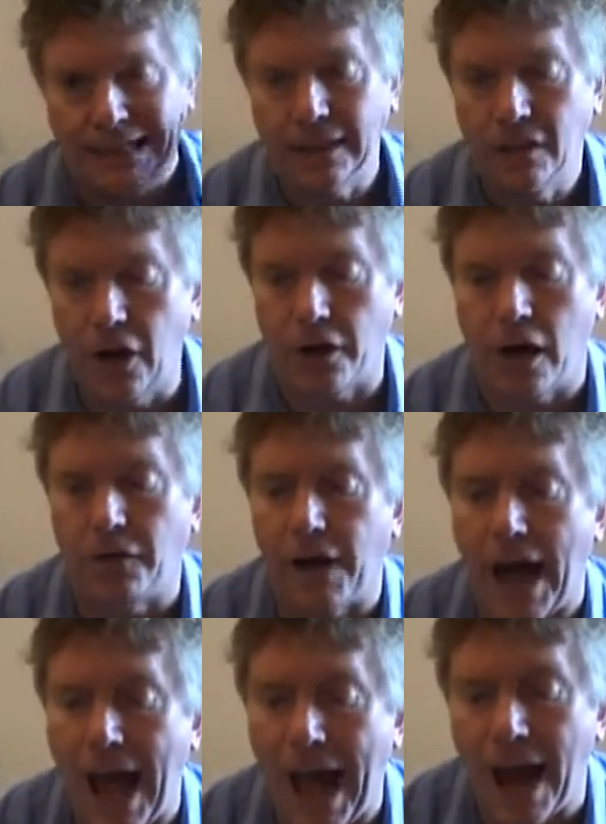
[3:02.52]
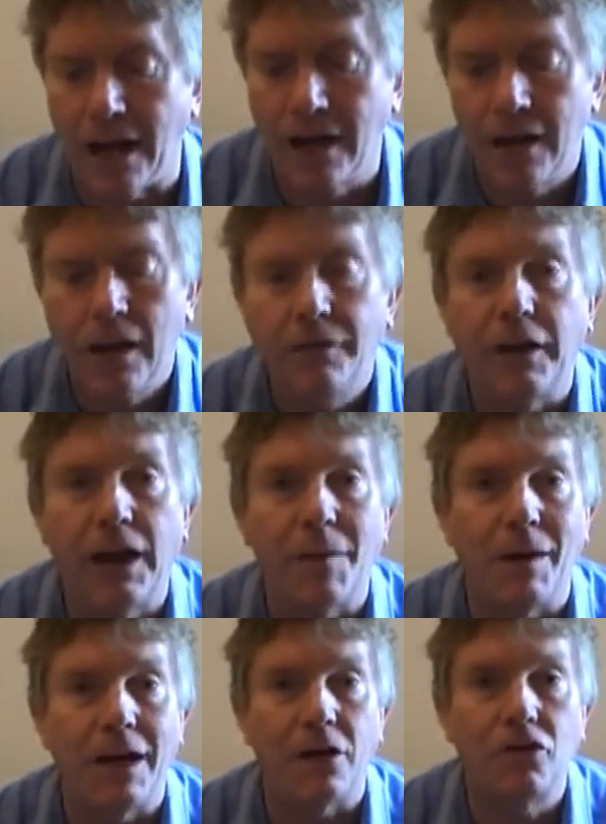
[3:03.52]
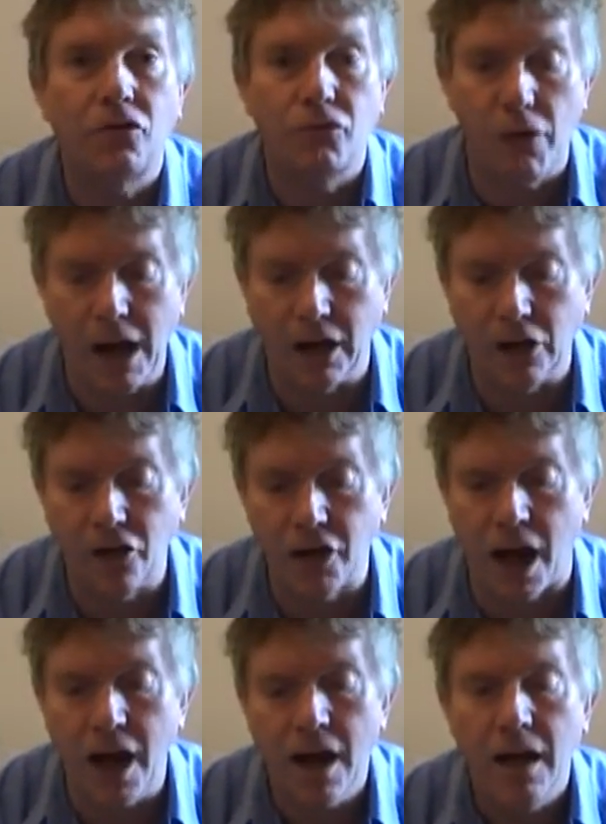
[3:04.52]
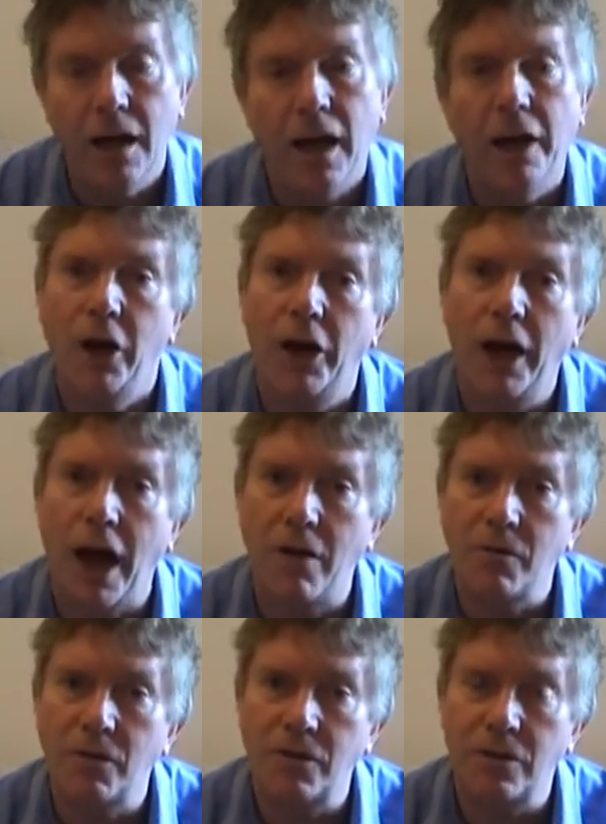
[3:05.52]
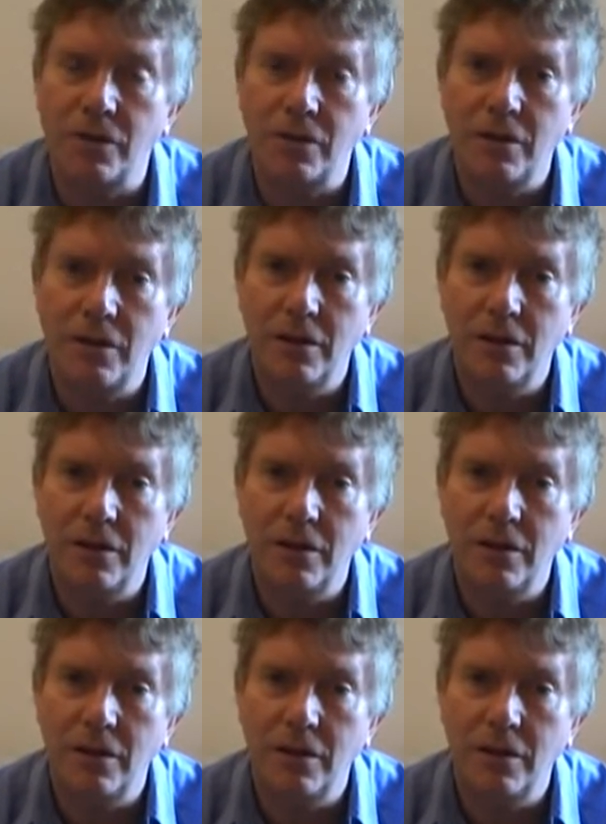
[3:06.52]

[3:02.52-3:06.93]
cut off her head for keeping a stranger in her house."